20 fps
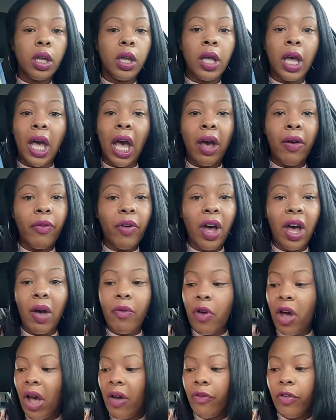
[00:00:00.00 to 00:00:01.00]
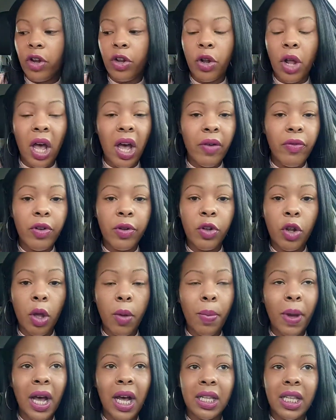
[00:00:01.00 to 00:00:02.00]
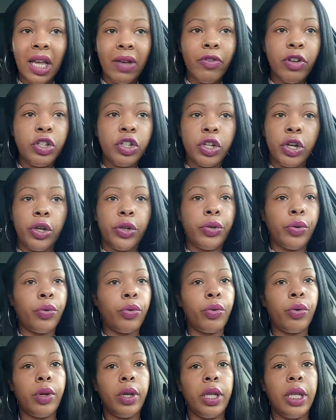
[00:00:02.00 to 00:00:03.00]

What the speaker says: Have a notepad, have a journal,